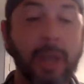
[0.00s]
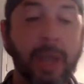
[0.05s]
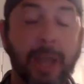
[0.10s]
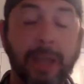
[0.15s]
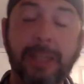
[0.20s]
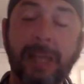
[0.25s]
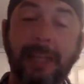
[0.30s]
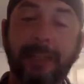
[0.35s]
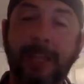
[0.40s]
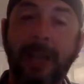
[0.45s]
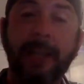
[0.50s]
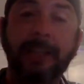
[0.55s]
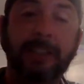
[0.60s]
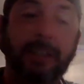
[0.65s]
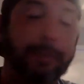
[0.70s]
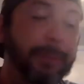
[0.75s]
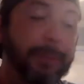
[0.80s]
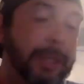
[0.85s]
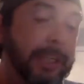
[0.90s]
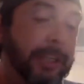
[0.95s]
And that tends
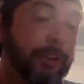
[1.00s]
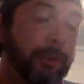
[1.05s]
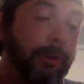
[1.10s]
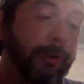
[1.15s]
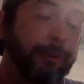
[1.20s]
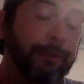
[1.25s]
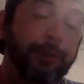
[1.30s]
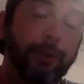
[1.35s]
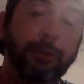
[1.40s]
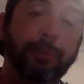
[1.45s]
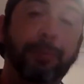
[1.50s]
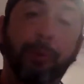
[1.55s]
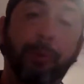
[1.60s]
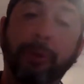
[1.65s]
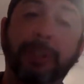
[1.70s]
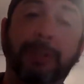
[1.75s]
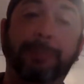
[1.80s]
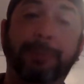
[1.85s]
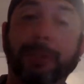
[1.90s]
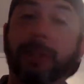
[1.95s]
to be either a few
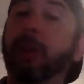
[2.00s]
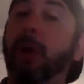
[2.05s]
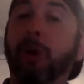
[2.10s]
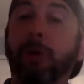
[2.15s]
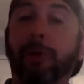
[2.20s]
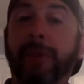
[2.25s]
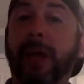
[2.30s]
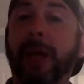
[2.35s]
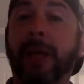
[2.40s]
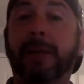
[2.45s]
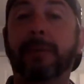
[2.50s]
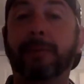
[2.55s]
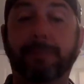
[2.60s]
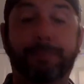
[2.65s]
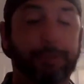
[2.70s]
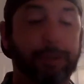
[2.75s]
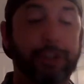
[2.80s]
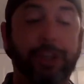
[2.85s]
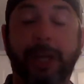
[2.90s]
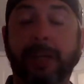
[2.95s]
points below that
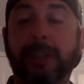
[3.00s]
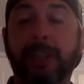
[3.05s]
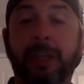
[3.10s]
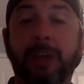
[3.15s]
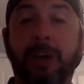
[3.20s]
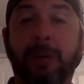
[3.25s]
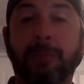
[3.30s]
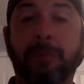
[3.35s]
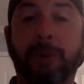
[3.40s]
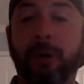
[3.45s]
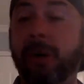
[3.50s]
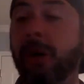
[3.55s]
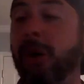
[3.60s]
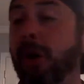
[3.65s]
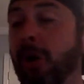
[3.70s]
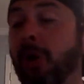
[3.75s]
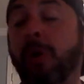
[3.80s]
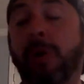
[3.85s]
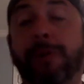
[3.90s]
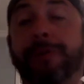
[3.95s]
projected number
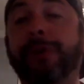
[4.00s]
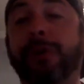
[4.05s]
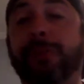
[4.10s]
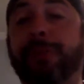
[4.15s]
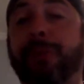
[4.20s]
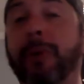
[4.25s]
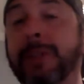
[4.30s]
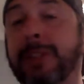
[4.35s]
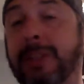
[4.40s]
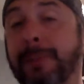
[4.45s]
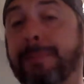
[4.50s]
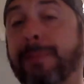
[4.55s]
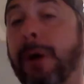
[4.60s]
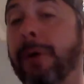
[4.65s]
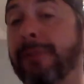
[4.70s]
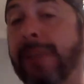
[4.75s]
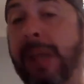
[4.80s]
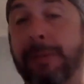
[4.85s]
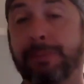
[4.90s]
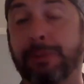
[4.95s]
or a few points
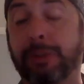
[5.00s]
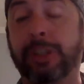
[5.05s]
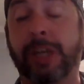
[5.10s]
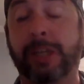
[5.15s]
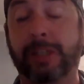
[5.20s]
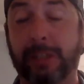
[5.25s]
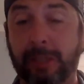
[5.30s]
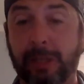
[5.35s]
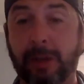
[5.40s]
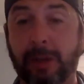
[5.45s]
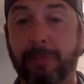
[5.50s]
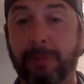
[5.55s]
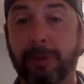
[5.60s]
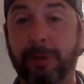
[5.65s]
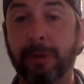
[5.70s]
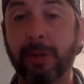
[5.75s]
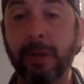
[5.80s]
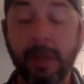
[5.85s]
above that projected number.